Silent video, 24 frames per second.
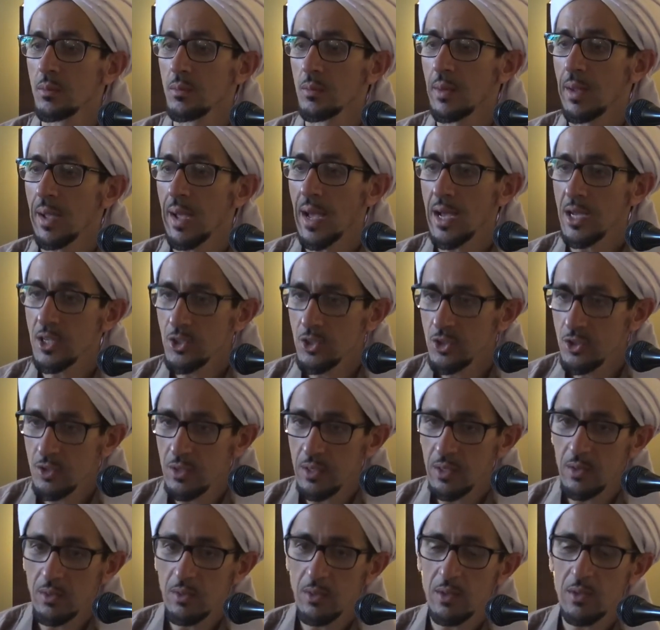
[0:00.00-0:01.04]
Hajj
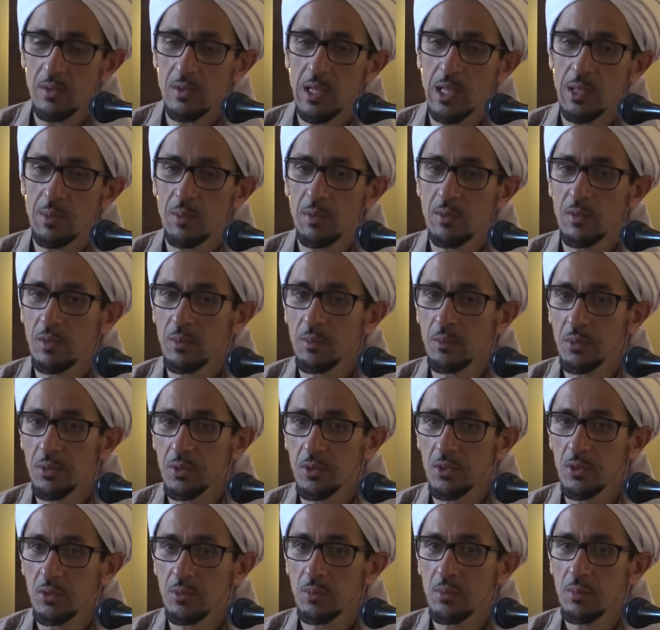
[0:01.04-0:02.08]
in the Islamic
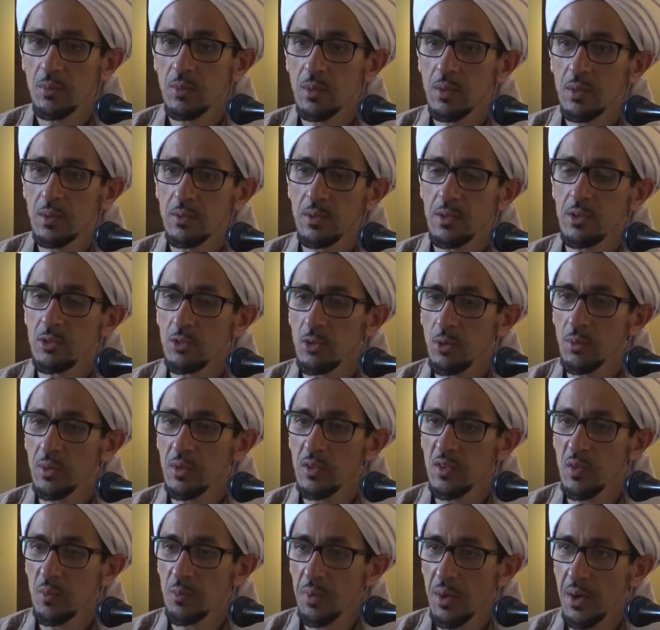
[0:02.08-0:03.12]
symbolism, there is
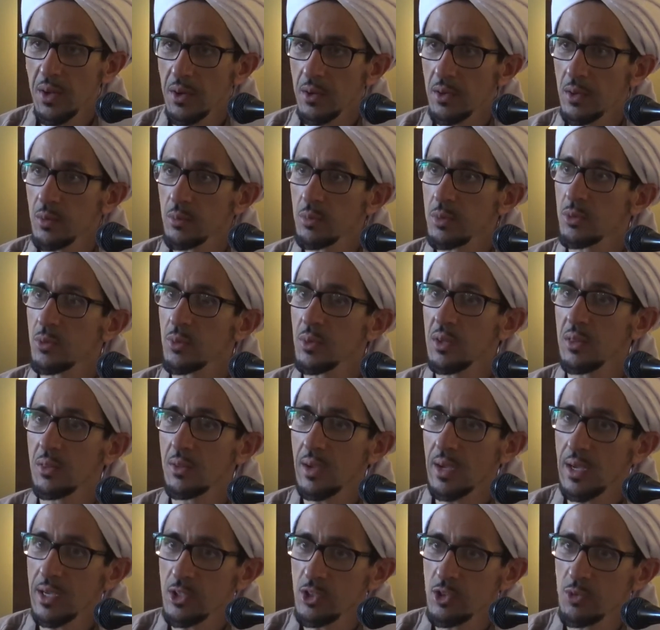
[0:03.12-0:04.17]
always a parallel between
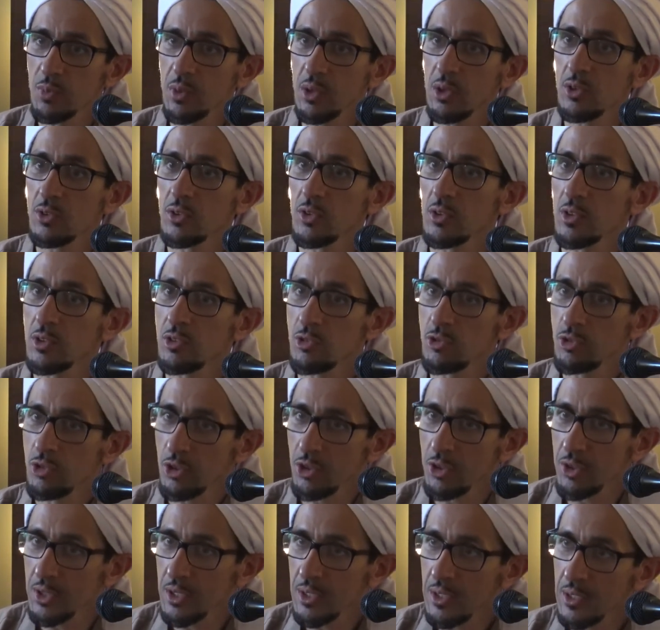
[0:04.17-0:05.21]
the Hajj, because it is
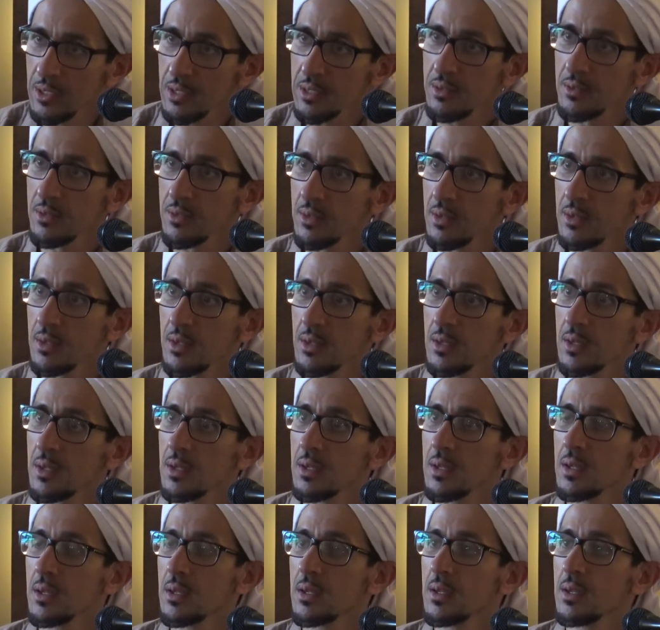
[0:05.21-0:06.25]
journey, right?
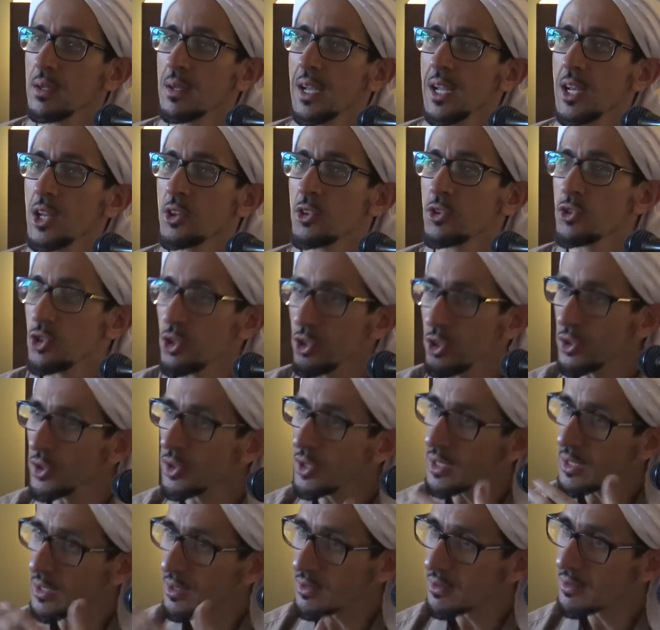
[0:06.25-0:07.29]
And the
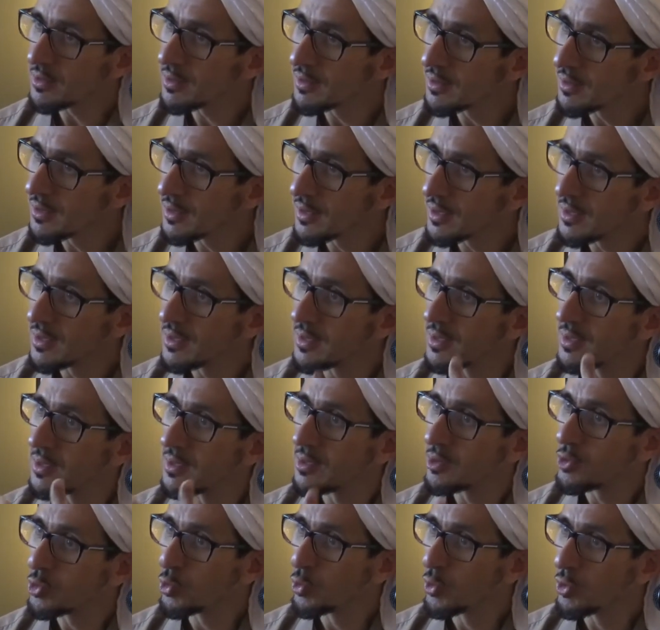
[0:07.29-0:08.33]
journey
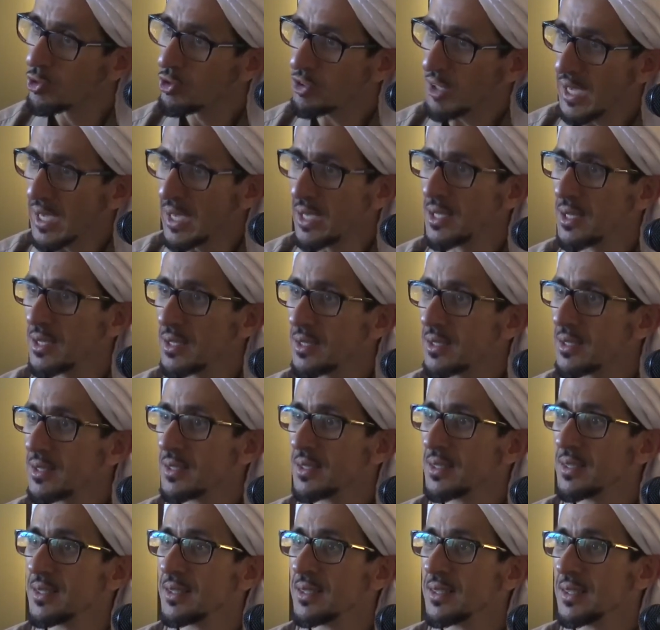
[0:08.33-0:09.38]
towards Haqq.
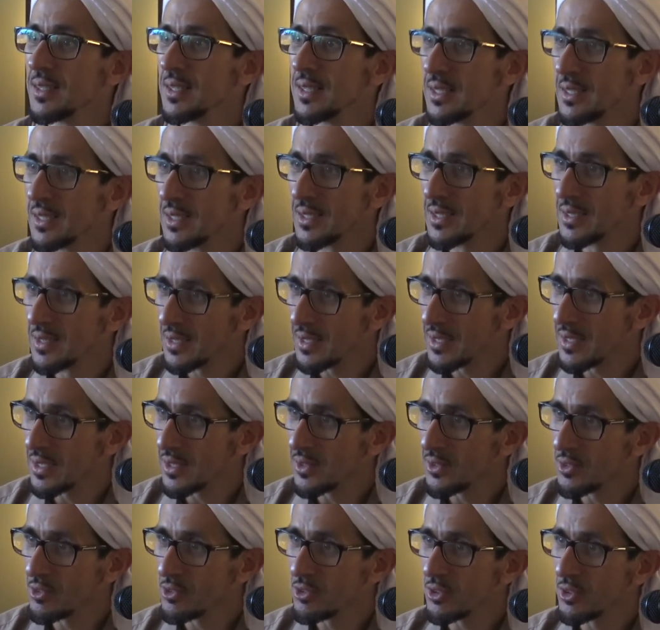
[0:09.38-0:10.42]

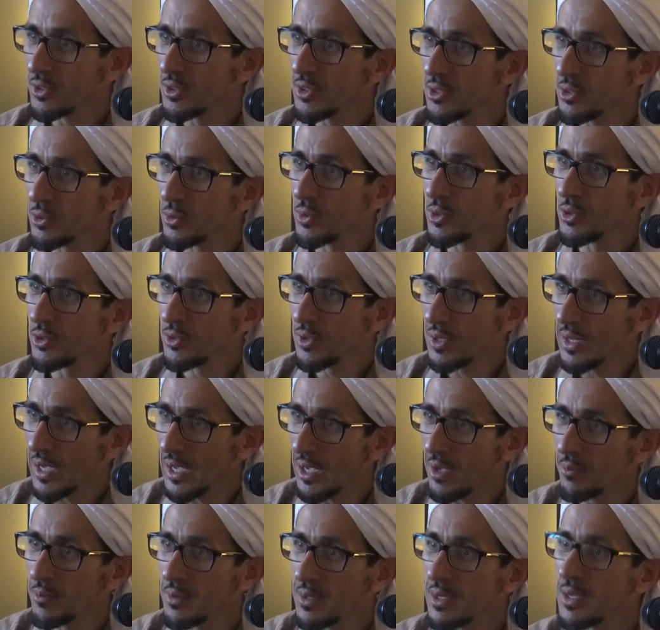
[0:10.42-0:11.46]
The journey towards the
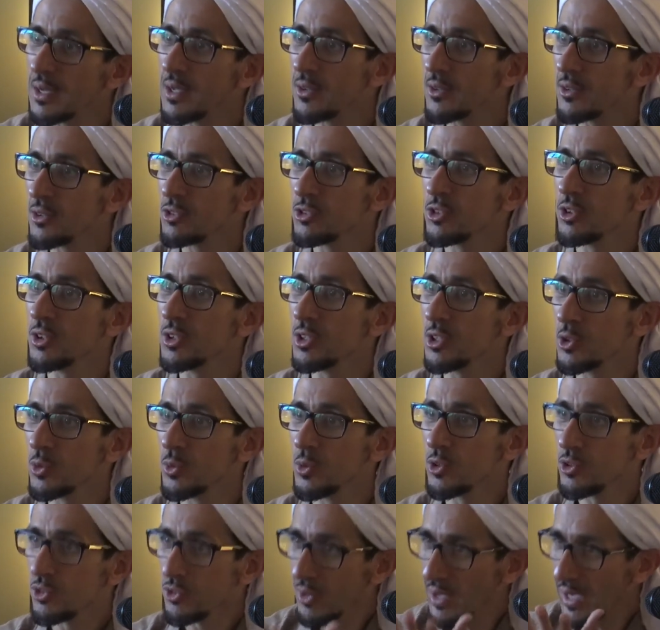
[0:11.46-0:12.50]
Kaaba and the journey
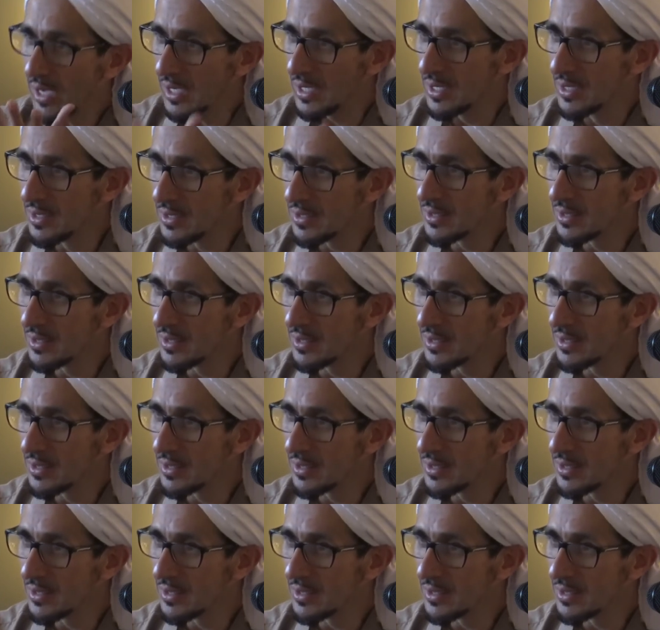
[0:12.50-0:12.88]
towards the Haqq,